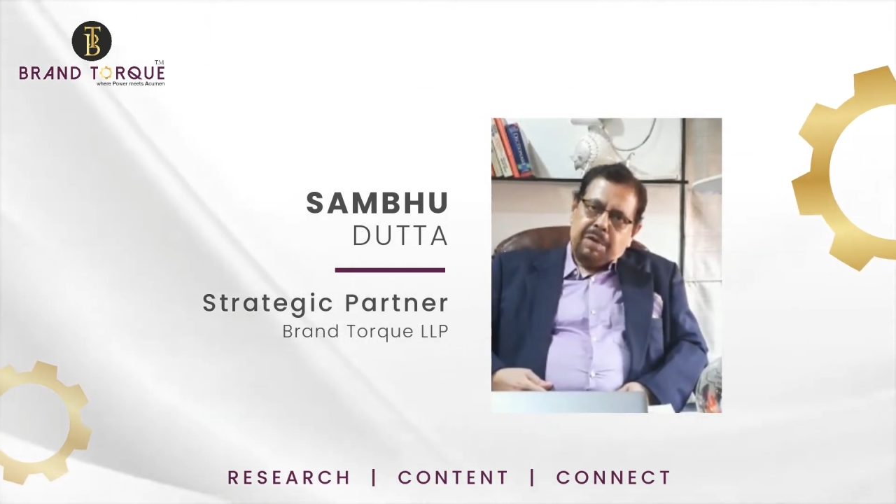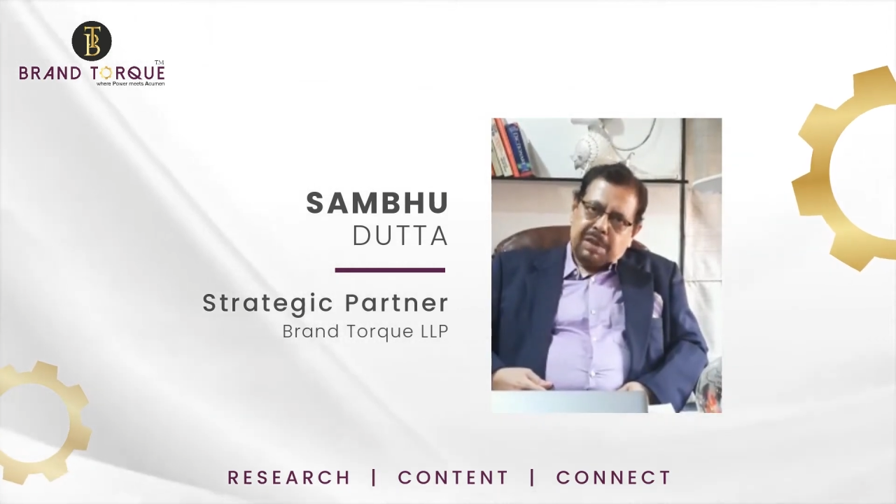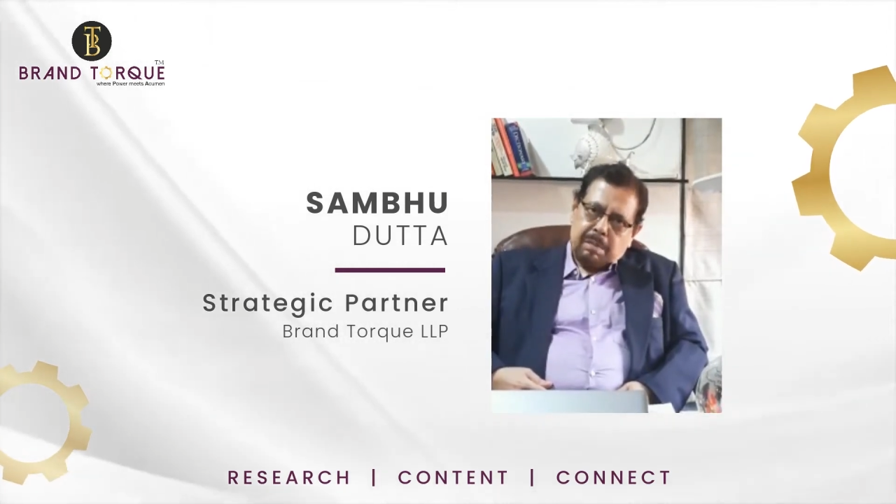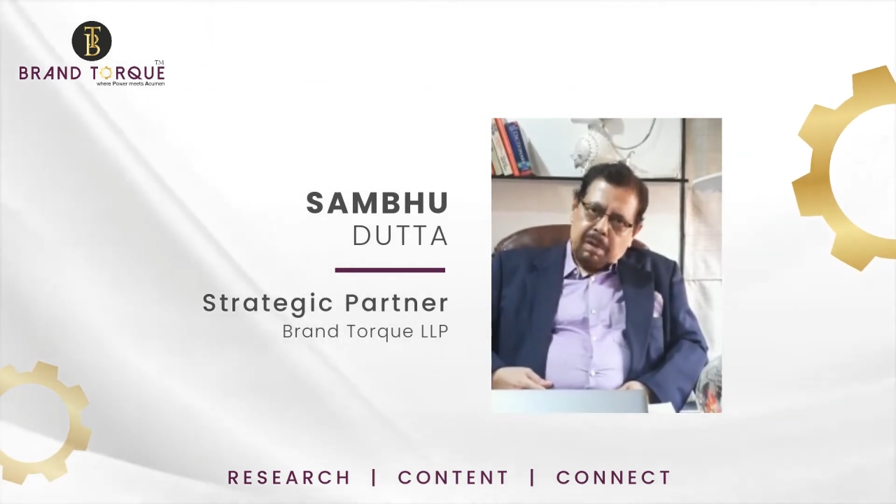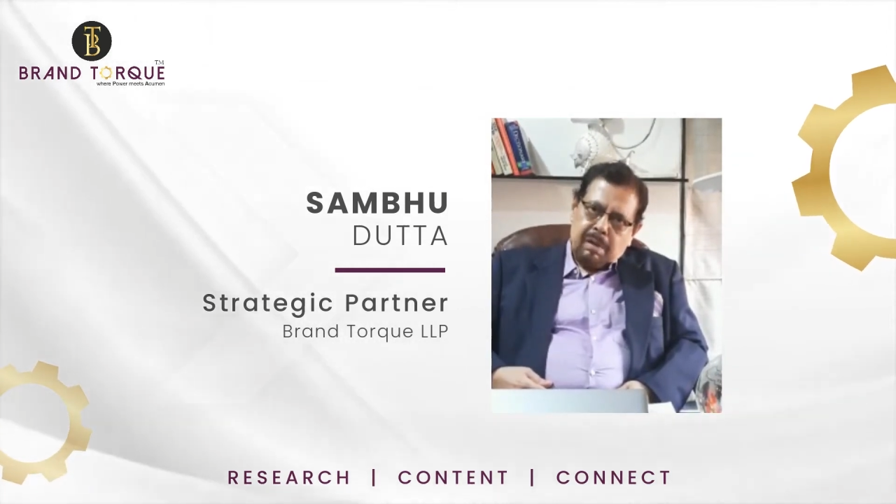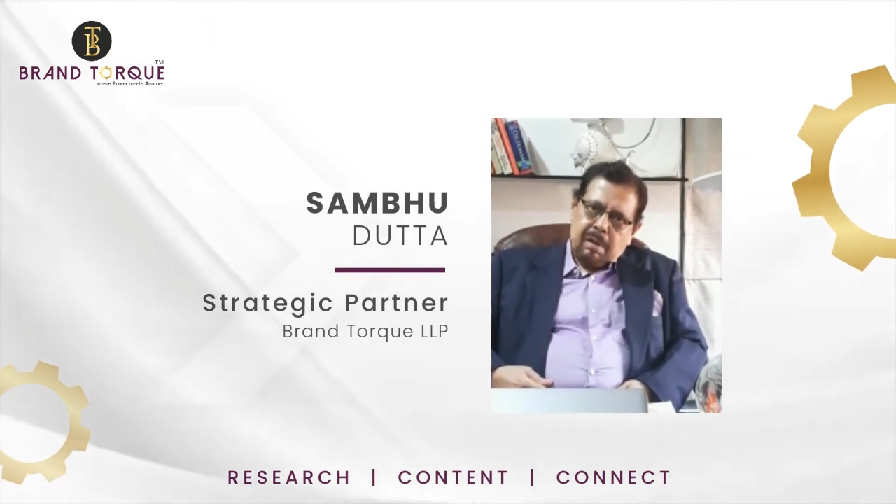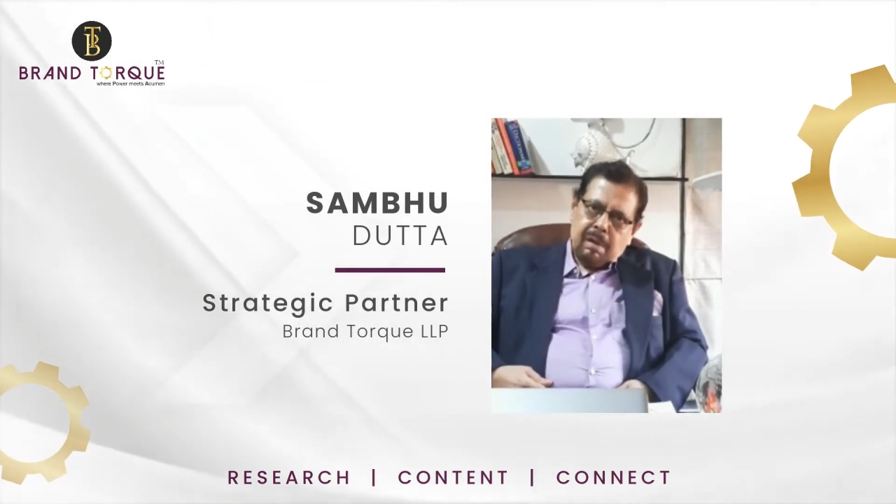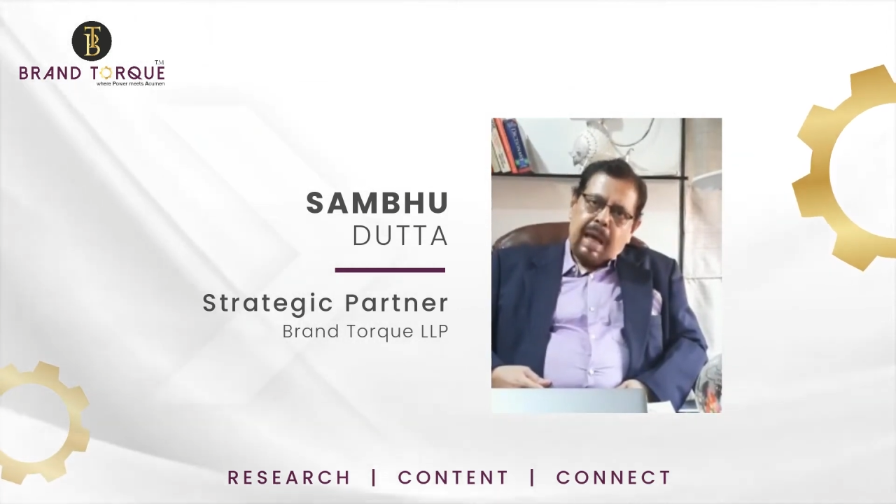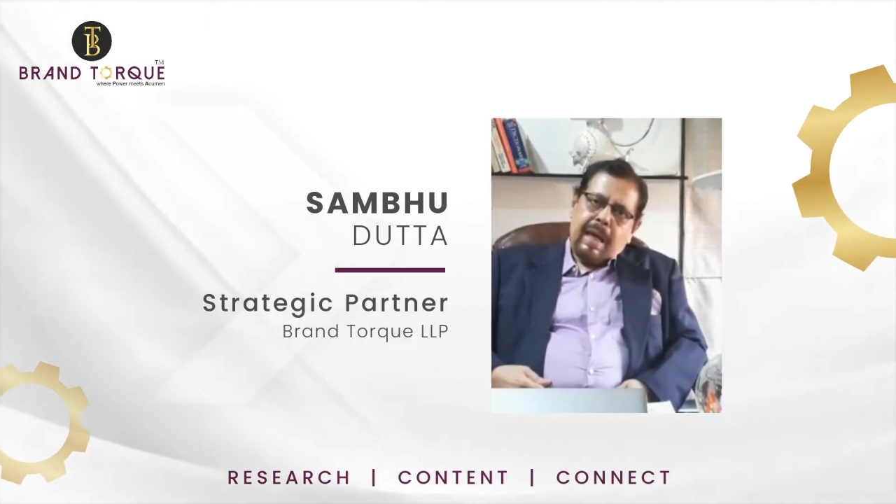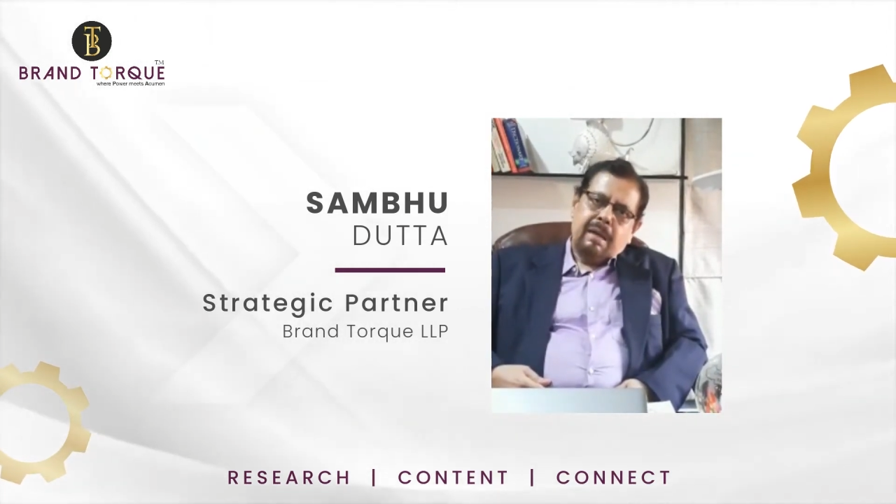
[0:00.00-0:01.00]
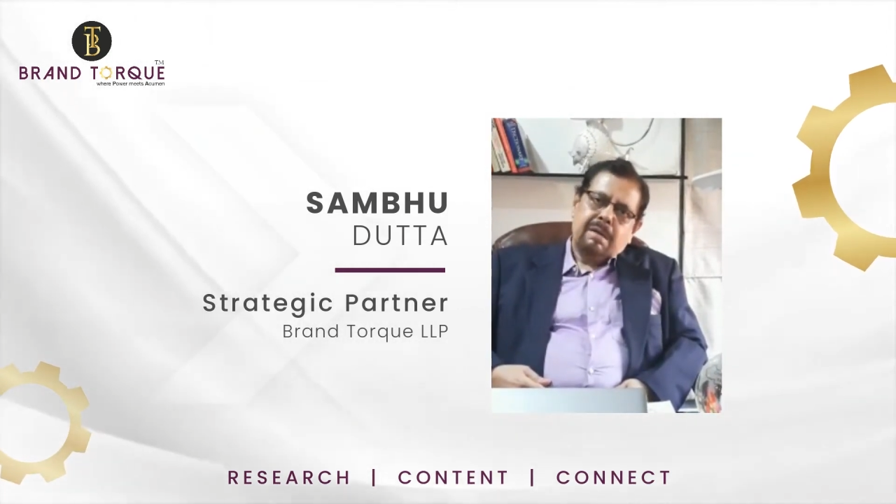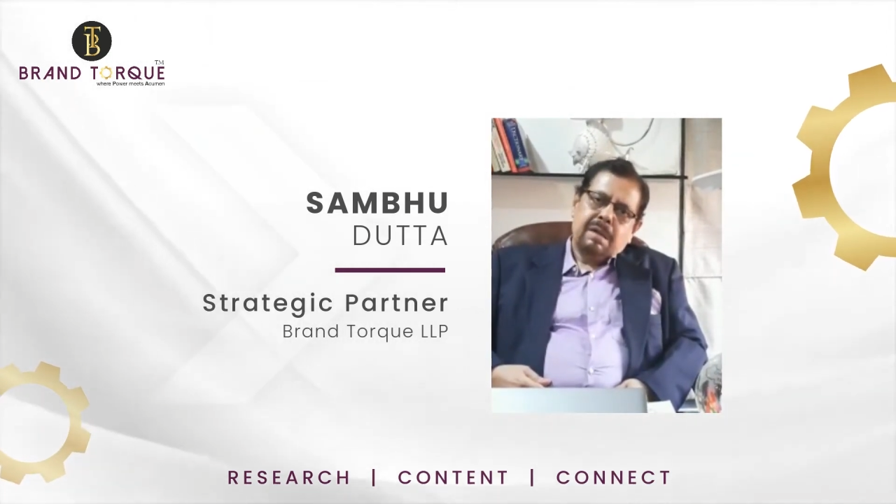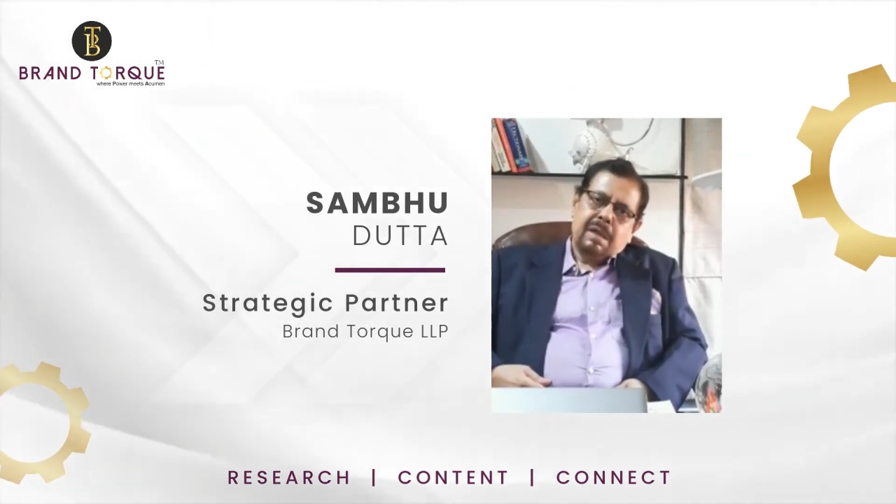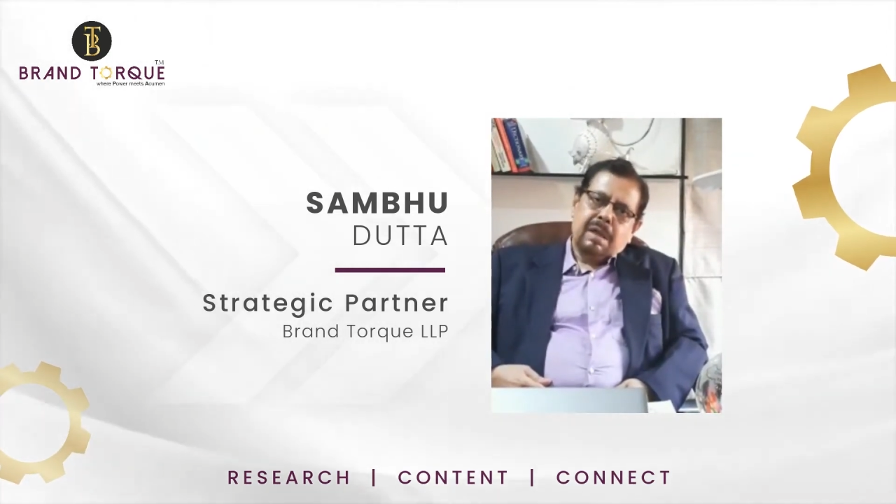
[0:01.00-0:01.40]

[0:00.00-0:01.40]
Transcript: visible and